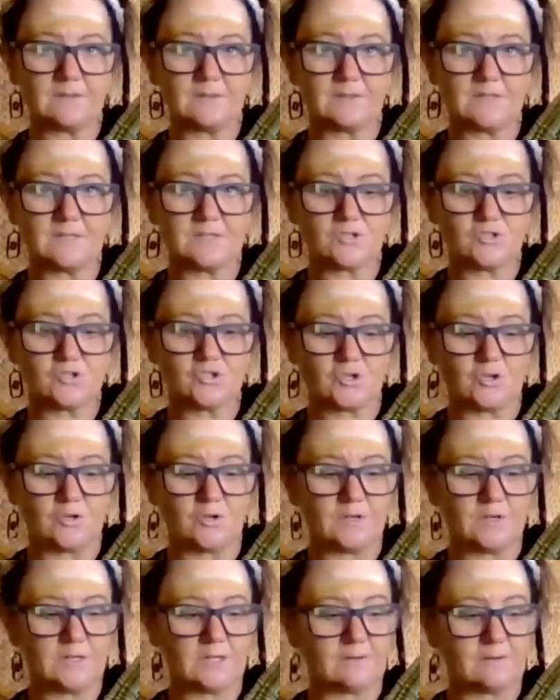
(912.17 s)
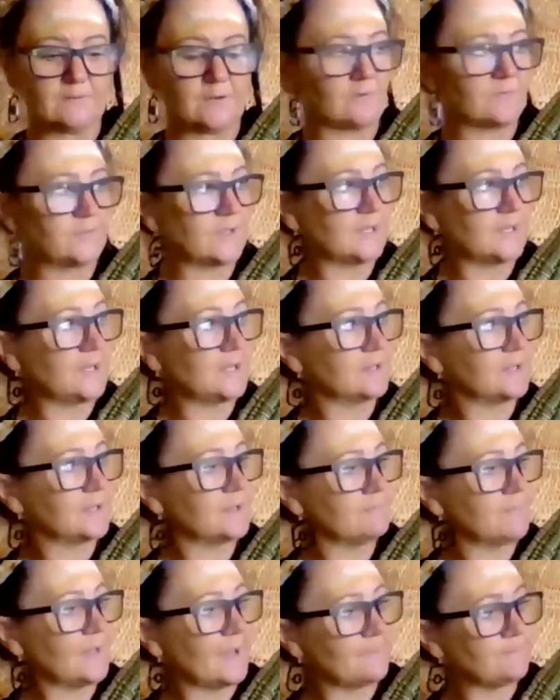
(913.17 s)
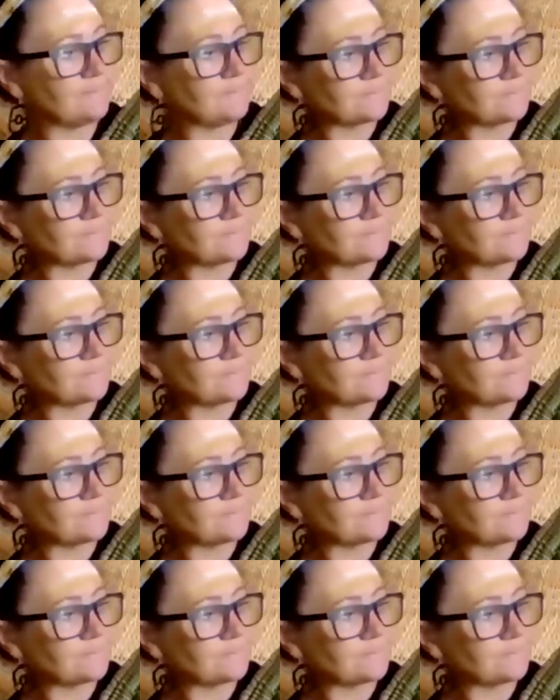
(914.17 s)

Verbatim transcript: this journey of the healing mat.